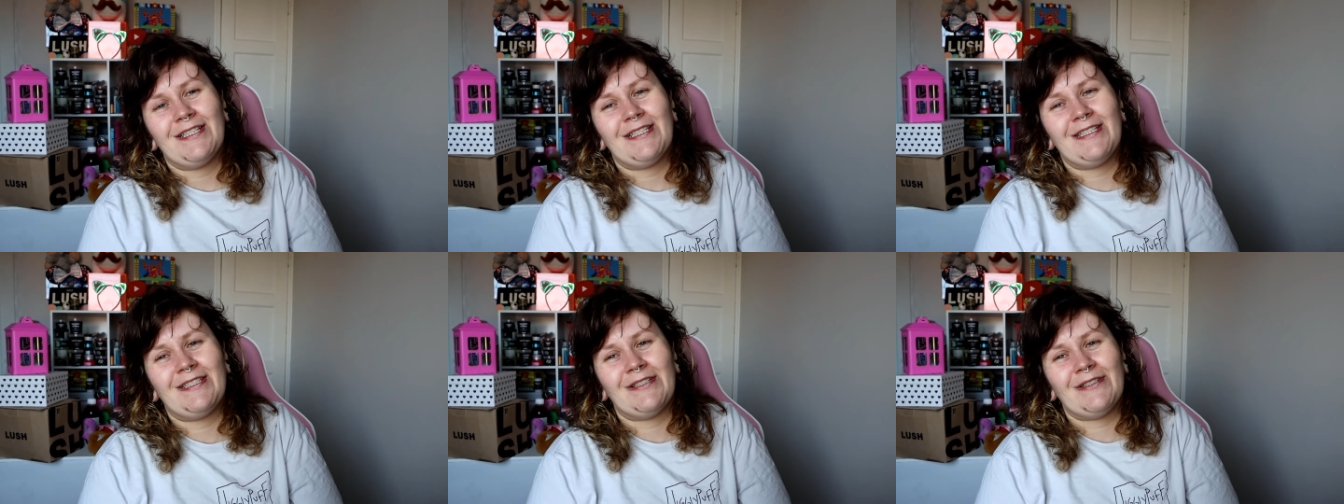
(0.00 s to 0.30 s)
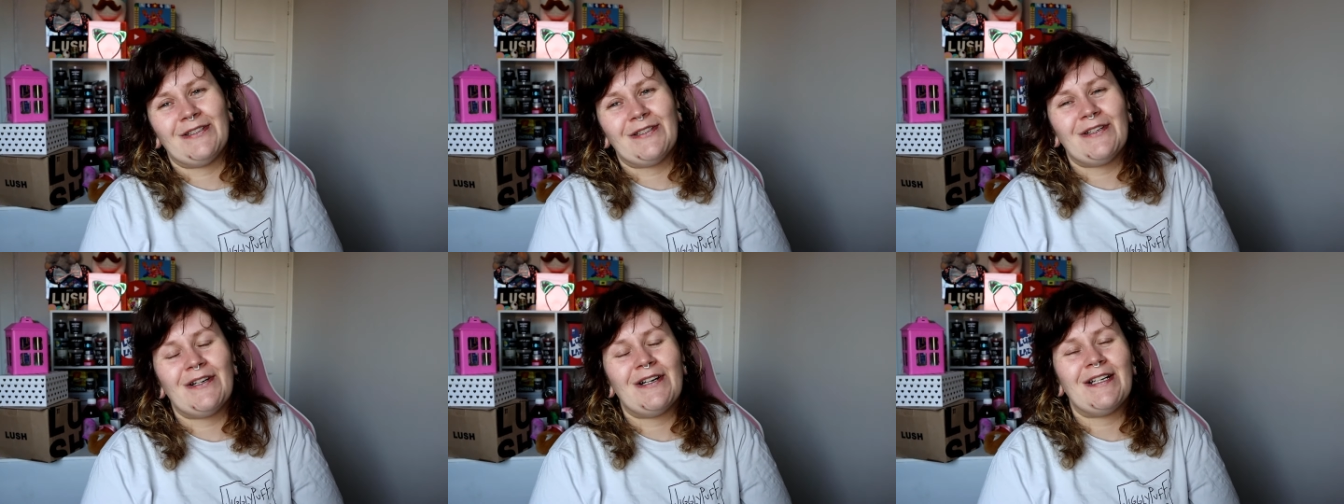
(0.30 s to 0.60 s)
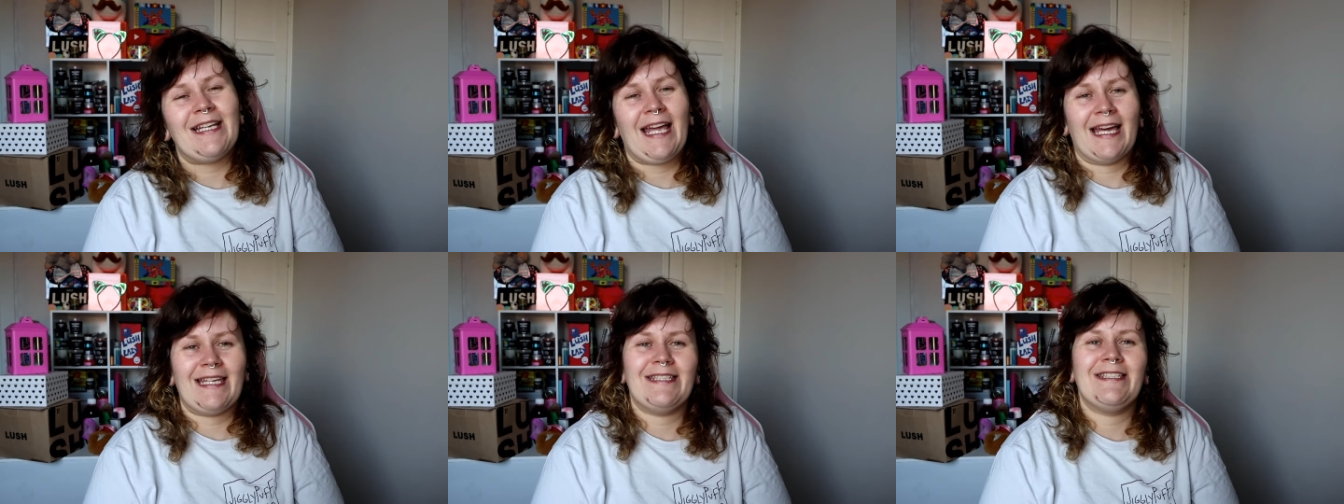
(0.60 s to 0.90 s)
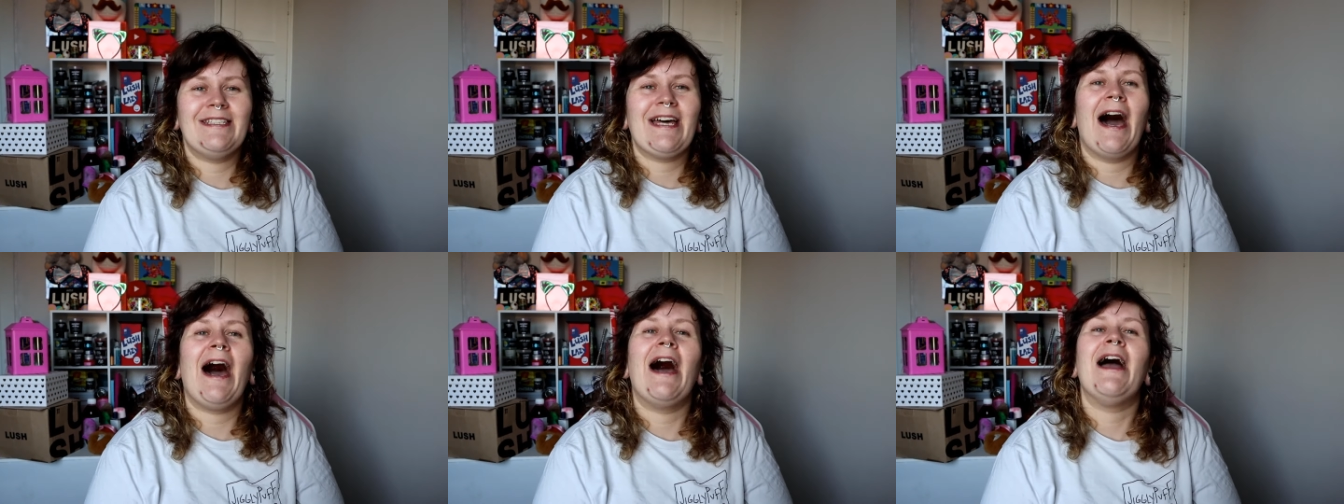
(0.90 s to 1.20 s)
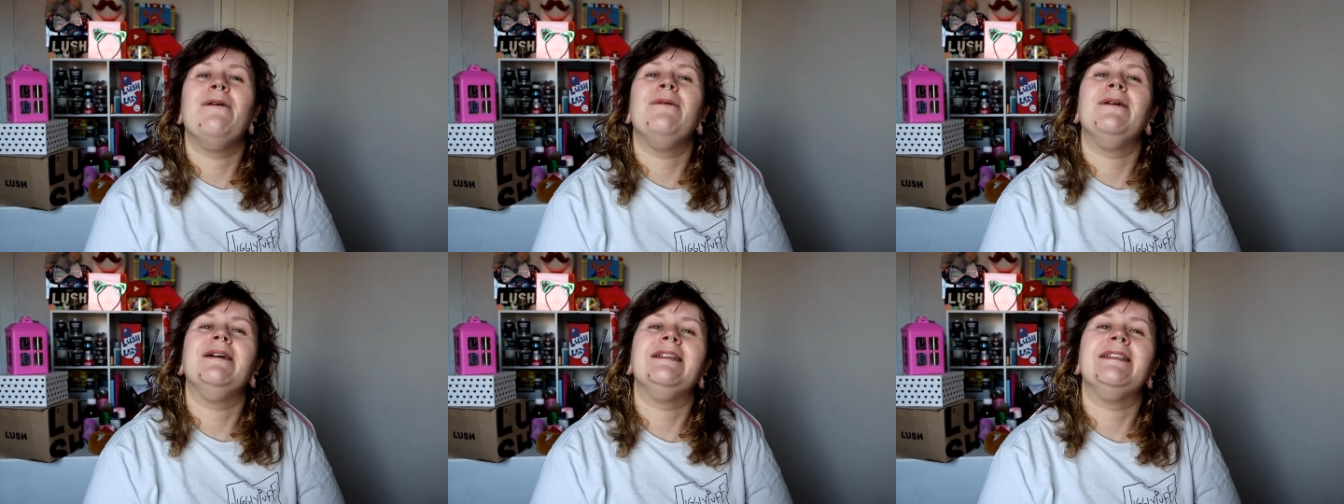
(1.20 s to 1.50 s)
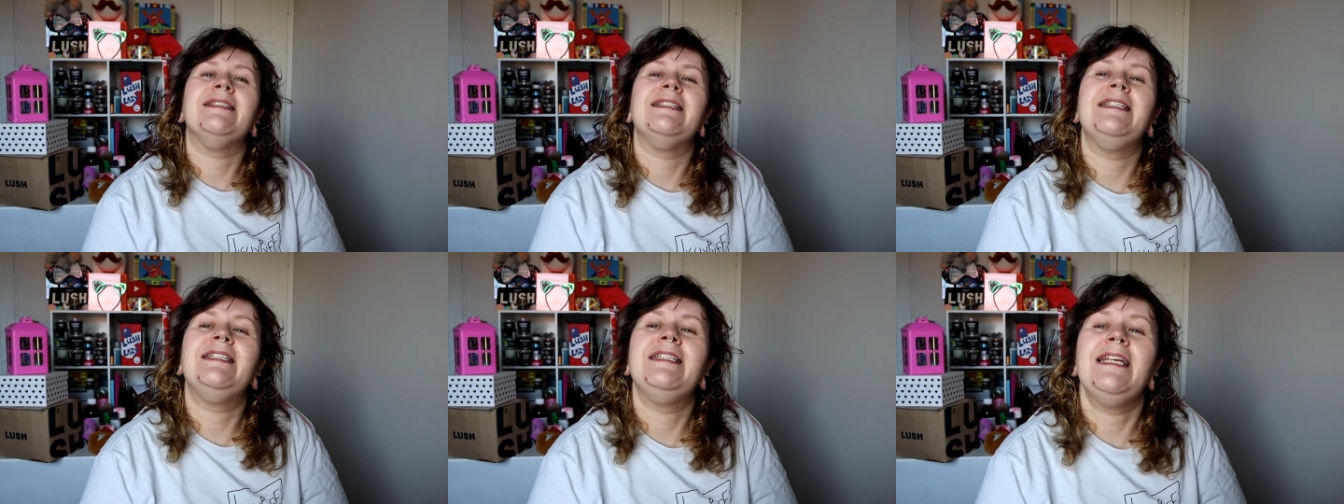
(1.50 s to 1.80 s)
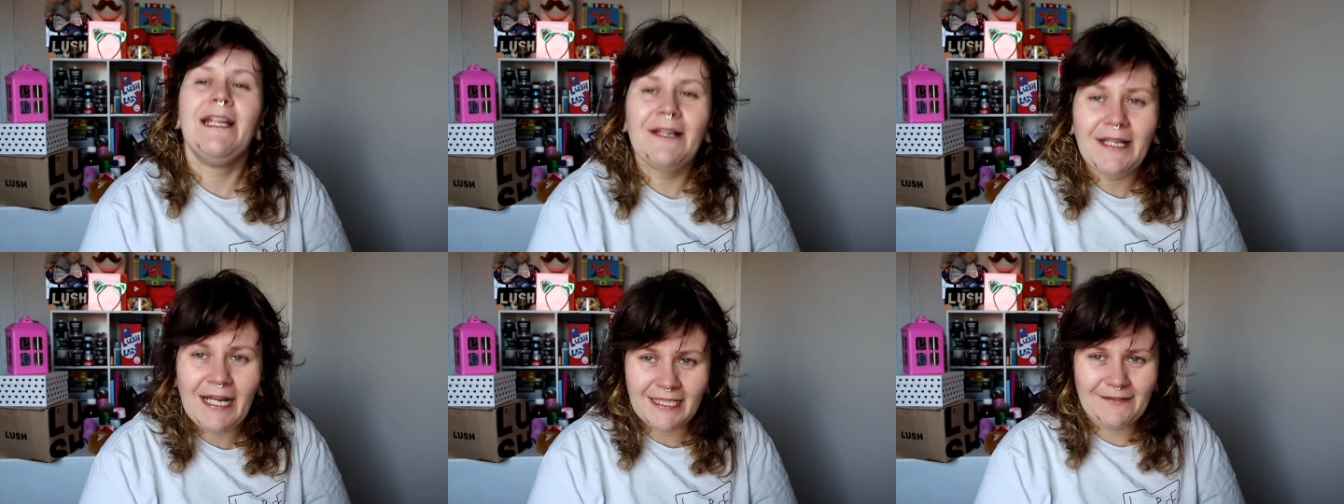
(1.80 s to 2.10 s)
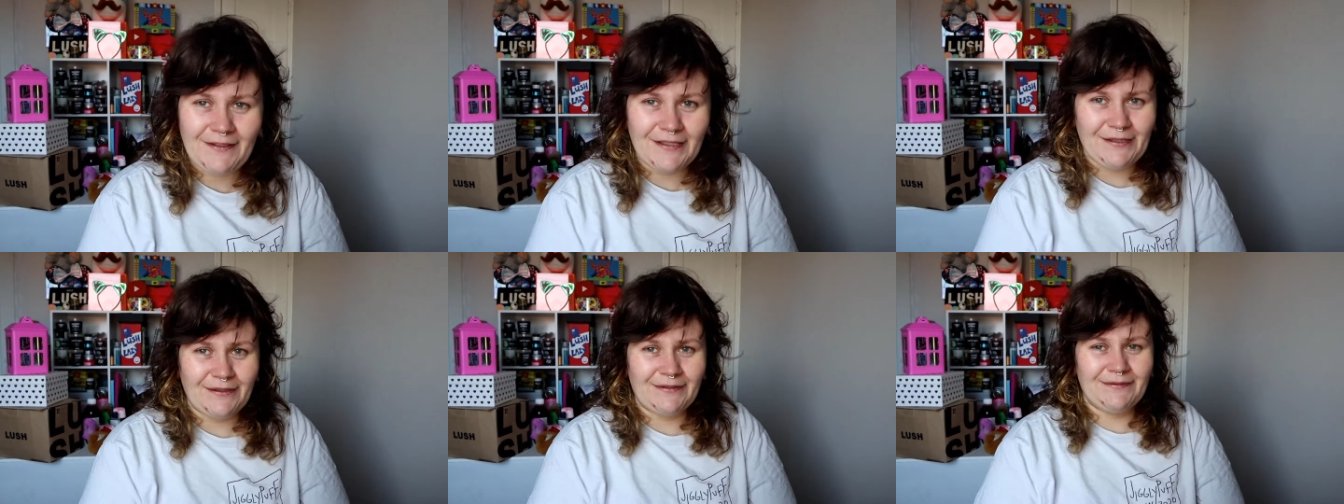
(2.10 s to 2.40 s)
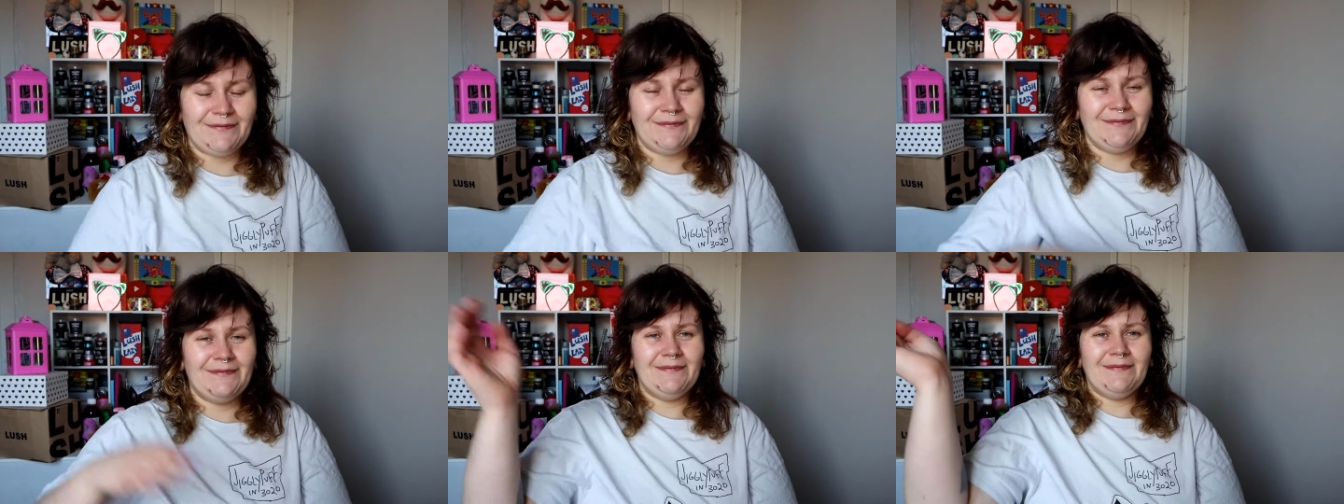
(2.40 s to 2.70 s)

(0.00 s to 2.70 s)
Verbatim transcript: So yes, I will see you next video.